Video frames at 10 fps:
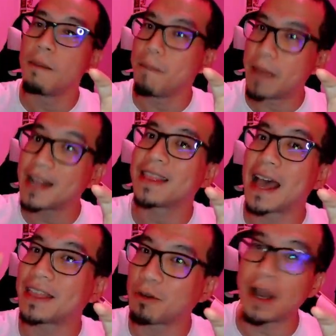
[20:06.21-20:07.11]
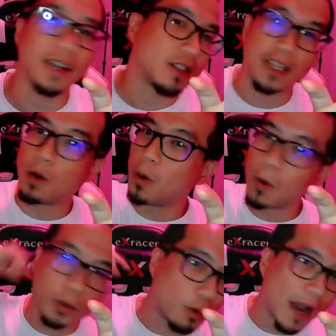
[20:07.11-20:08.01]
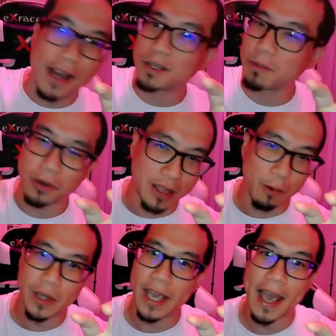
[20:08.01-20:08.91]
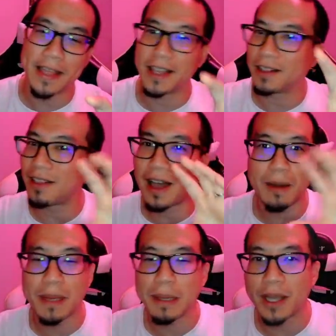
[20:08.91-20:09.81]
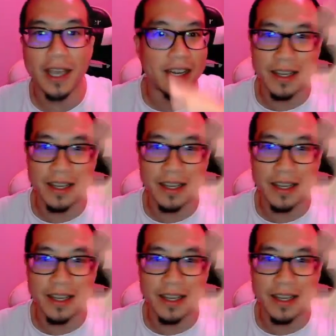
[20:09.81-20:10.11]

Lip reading: Make that the ranked. The old ranked mode that we had that a lot of people hated,